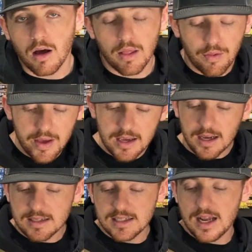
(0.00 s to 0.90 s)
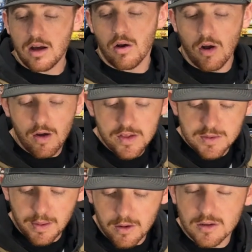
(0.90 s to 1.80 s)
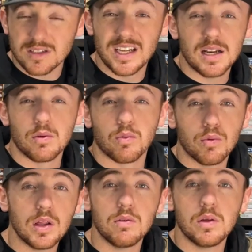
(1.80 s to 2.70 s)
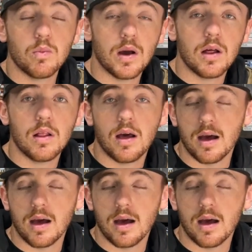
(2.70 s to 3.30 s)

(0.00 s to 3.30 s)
like I said, all these powders did really, really well.